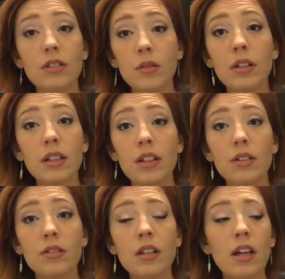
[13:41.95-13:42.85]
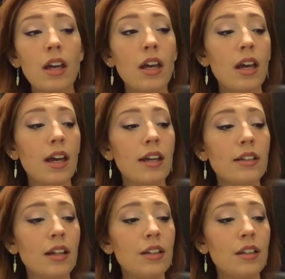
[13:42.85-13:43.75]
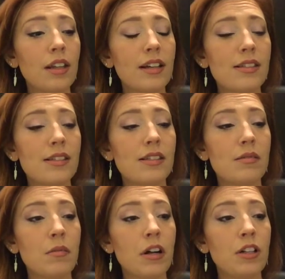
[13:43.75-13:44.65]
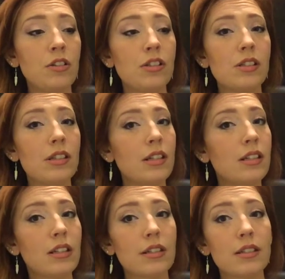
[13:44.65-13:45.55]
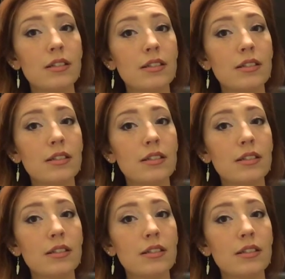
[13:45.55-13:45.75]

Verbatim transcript: you really do. And other things where you just need to